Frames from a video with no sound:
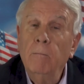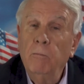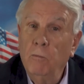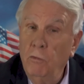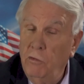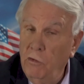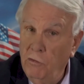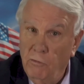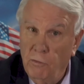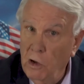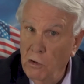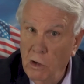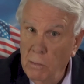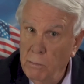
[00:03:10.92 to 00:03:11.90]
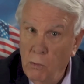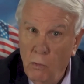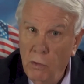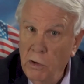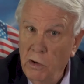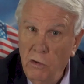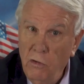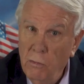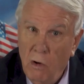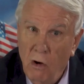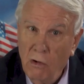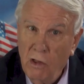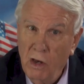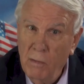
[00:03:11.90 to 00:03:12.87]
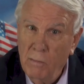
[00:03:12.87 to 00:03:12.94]
which is very important in your
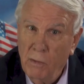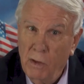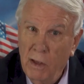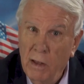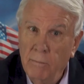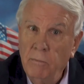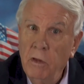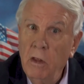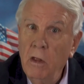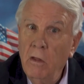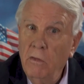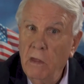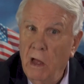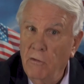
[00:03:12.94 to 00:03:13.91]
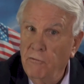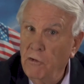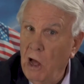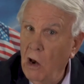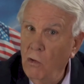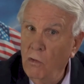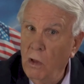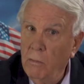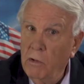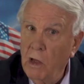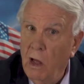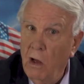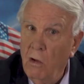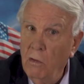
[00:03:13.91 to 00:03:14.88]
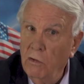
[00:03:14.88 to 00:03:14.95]
marketing plan, that follow-up
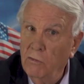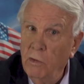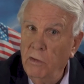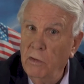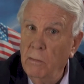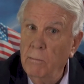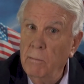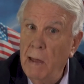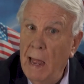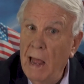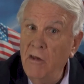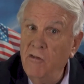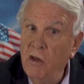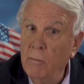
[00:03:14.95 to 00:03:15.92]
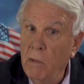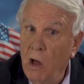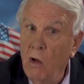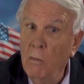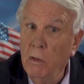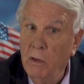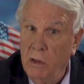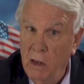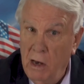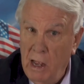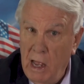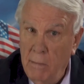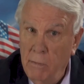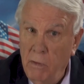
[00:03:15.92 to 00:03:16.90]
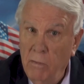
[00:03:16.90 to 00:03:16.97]
call is when the magic moment can
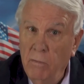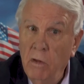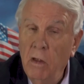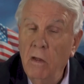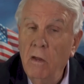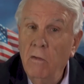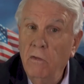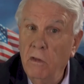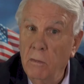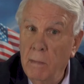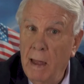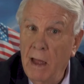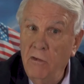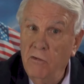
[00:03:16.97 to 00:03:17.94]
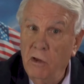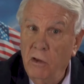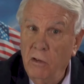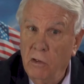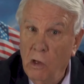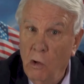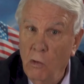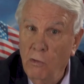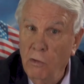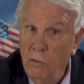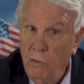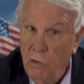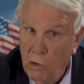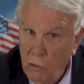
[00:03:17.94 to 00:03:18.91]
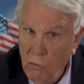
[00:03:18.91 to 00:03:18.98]
happen. The magic
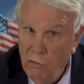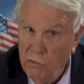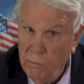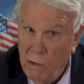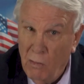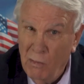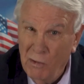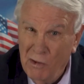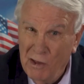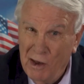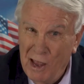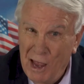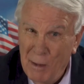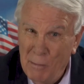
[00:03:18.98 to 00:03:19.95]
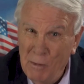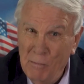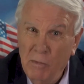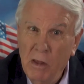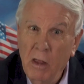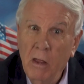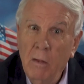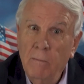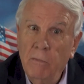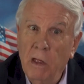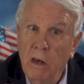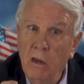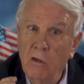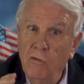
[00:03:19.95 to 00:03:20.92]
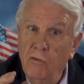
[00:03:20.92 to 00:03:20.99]
golden goose moment can happen.
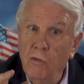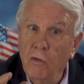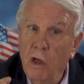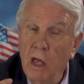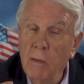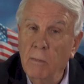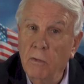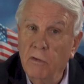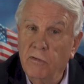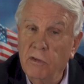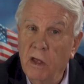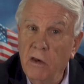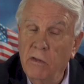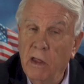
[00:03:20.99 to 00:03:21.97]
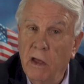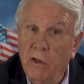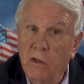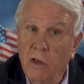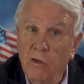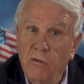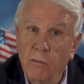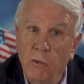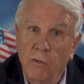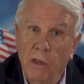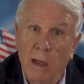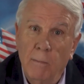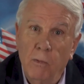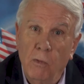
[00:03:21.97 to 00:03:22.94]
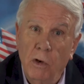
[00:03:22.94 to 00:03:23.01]
That is, you're able to say to that customer at
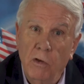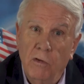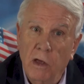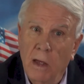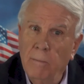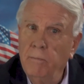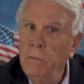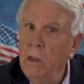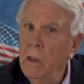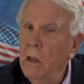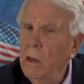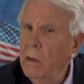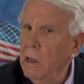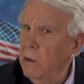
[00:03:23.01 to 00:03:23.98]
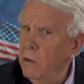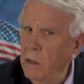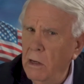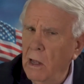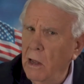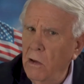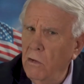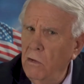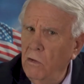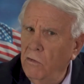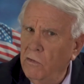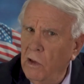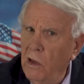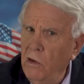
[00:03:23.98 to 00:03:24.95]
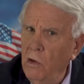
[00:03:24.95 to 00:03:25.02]
that point in time, now, didn't I hear you
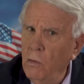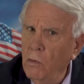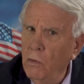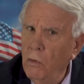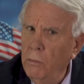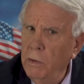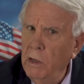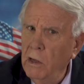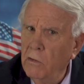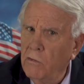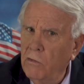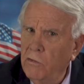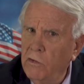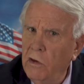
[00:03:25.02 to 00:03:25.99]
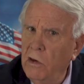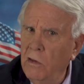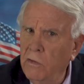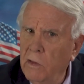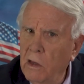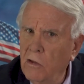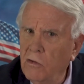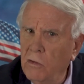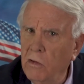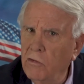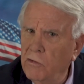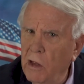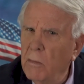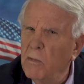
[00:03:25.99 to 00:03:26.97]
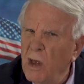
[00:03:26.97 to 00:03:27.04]
say you were going to be interested in this in
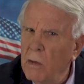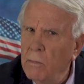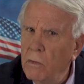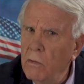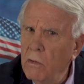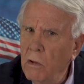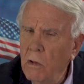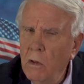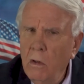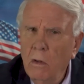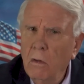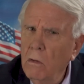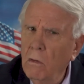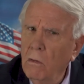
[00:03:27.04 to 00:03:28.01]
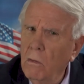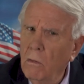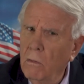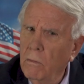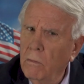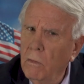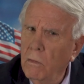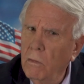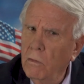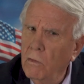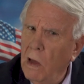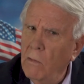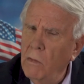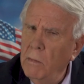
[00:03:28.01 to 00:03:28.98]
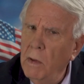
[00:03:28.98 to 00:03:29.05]
September? Or do
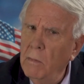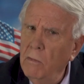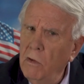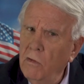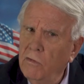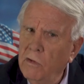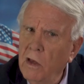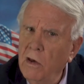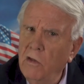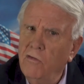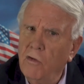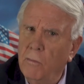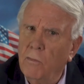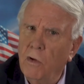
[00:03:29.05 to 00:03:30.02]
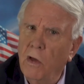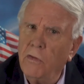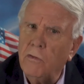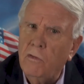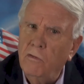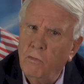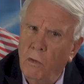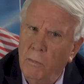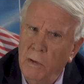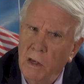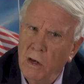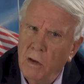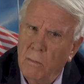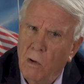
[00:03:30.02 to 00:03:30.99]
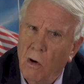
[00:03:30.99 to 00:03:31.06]
I remember you saying that your brother will be
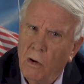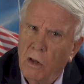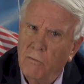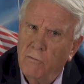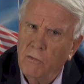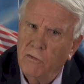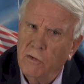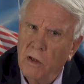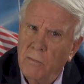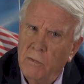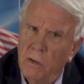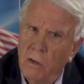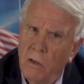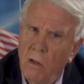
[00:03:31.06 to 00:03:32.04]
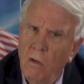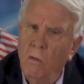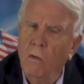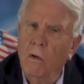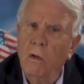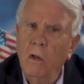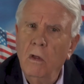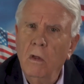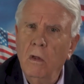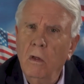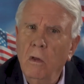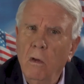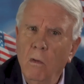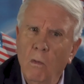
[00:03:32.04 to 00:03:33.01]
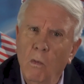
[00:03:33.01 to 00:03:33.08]
in the market for something? Or
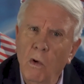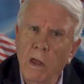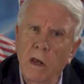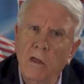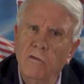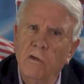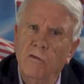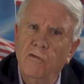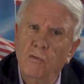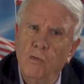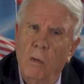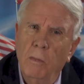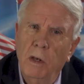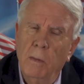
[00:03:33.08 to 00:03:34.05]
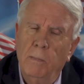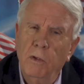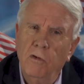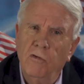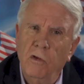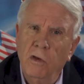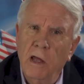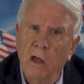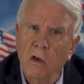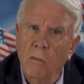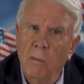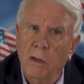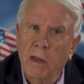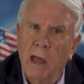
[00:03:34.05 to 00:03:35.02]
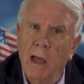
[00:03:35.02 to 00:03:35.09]
when is it you want me to put you down
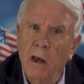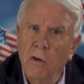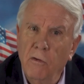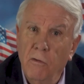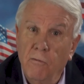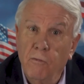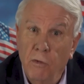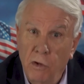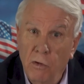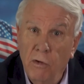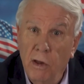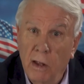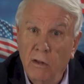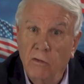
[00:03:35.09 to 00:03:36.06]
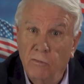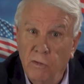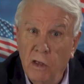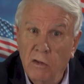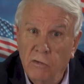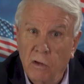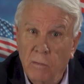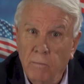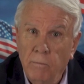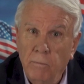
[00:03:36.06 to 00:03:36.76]
on my calendar for your next visit?